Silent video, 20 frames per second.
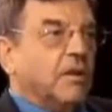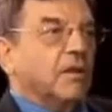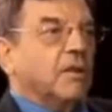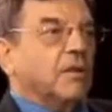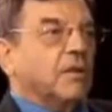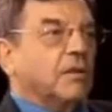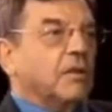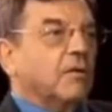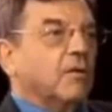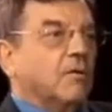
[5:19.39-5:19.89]

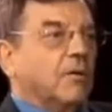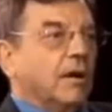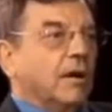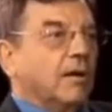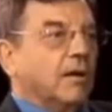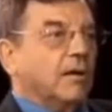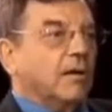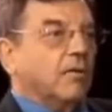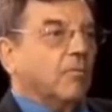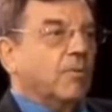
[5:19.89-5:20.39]

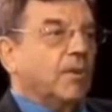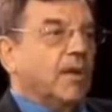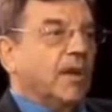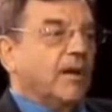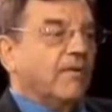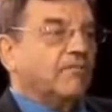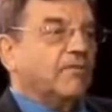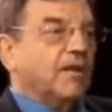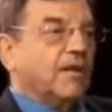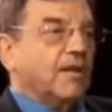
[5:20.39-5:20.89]
So we
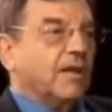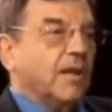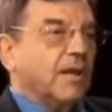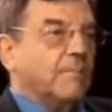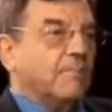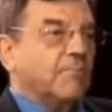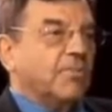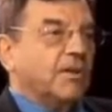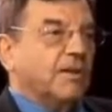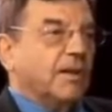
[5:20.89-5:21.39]
have to
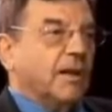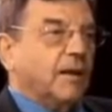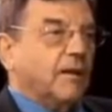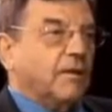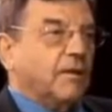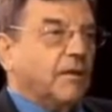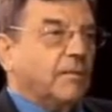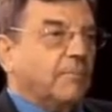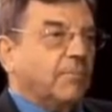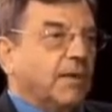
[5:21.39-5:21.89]
keep the
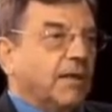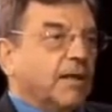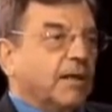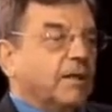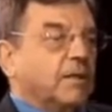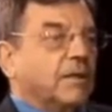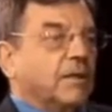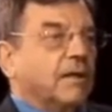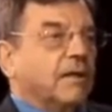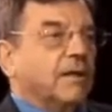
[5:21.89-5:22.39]
debts in
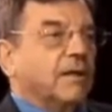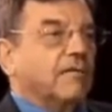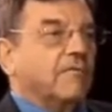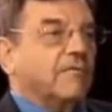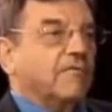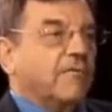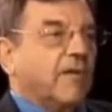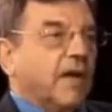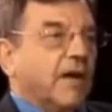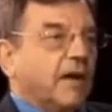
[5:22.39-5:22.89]
place, and in
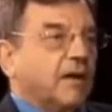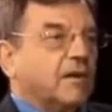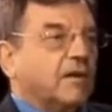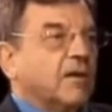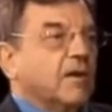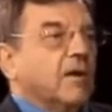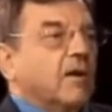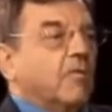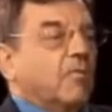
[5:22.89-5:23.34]
fact,